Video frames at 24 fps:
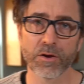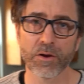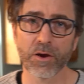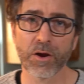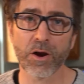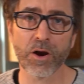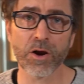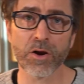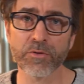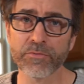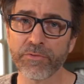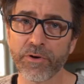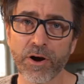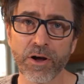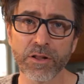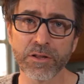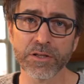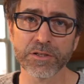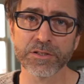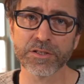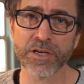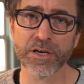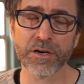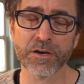Our
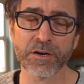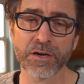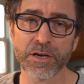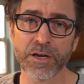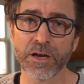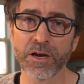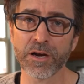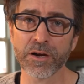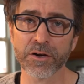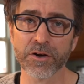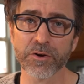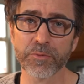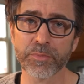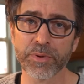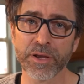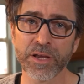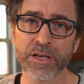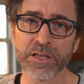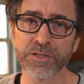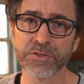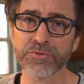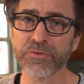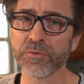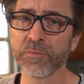voluntary hunger
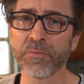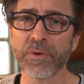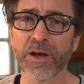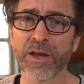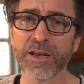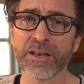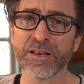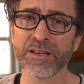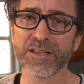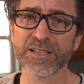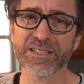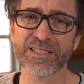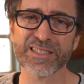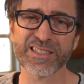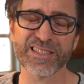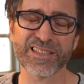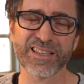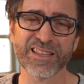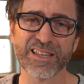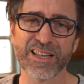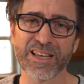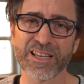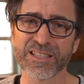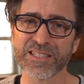pains remind us
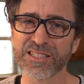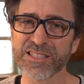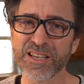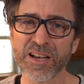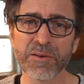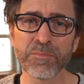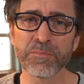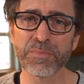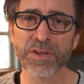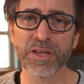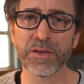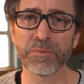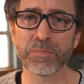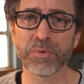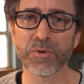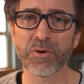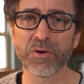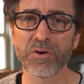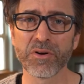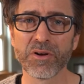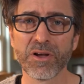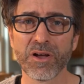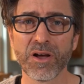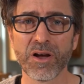that some
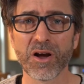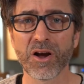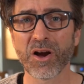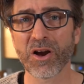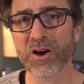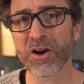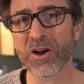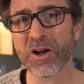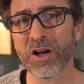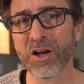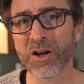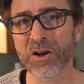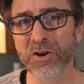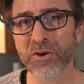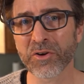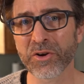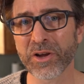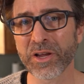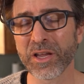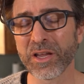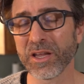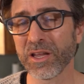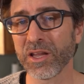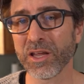people are
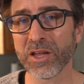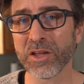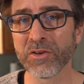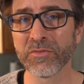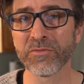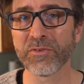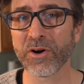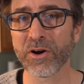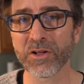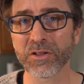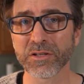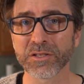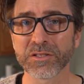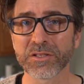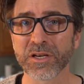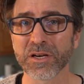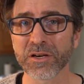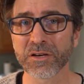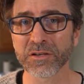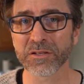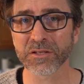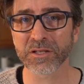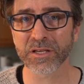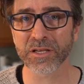hungry
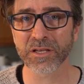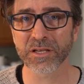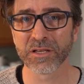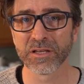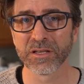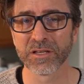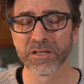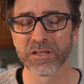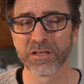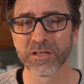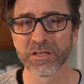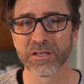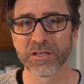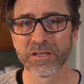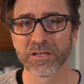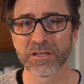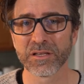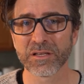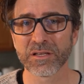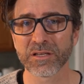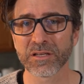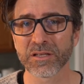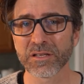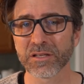involuntarily.
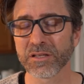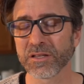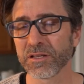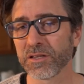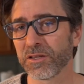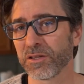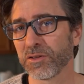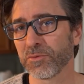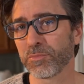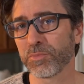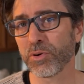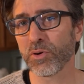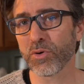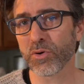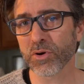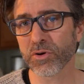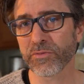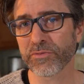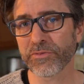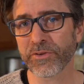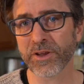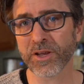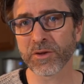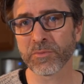The poor
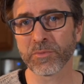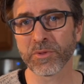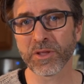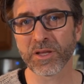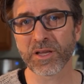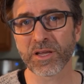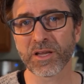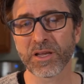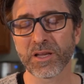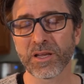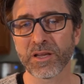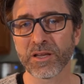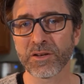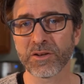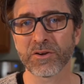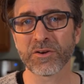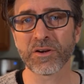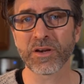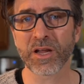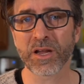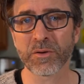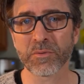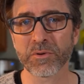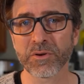family in your
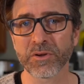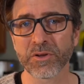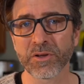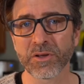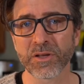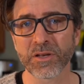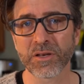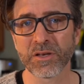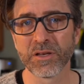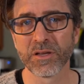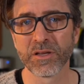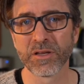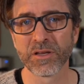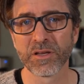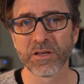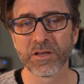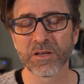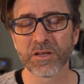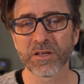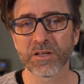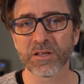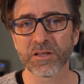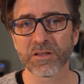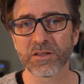neighborhood,
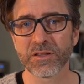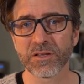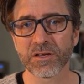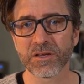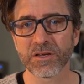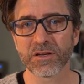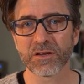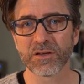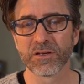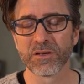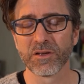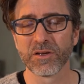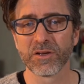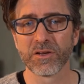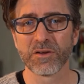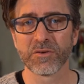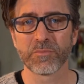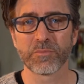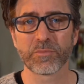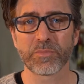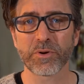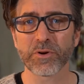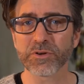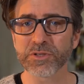the
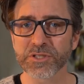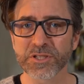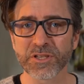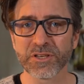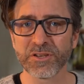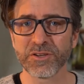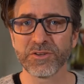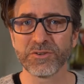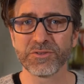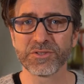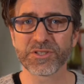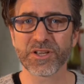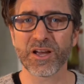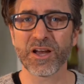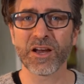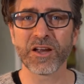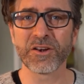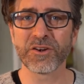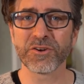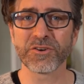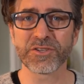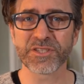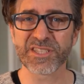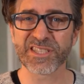person who's
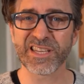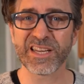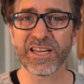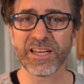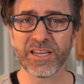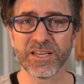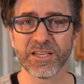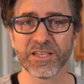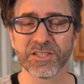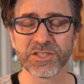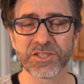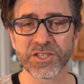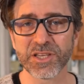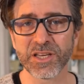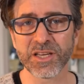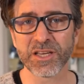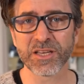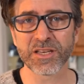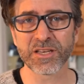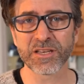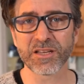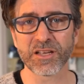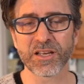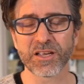under siege
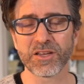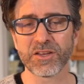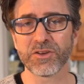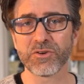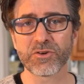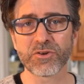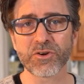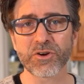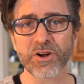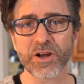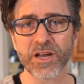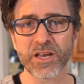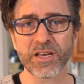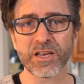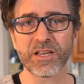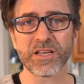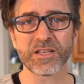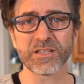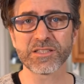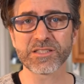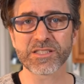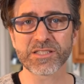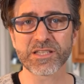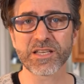in a
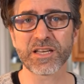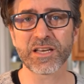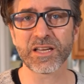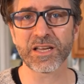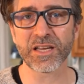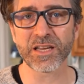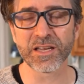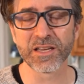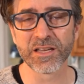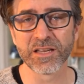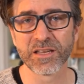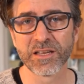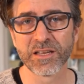Ukrainian city,